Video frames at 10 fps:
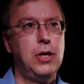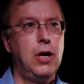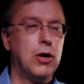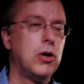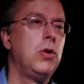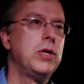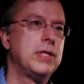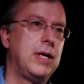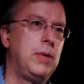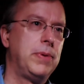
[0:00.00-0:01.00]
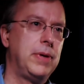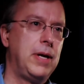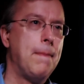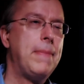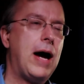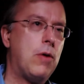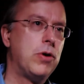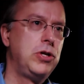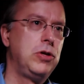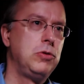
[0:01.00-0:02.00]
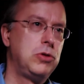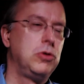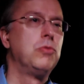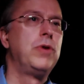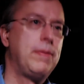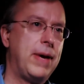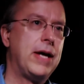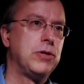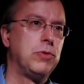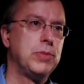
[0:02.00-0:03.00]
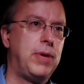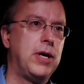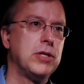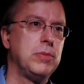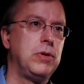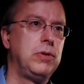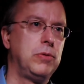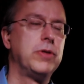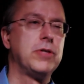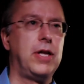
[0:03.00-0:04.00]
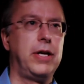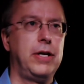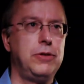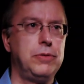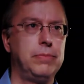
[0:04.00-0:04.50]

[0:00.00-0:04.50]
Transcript: our goal is to help empower you to reimagine what's possible with Solid Edge.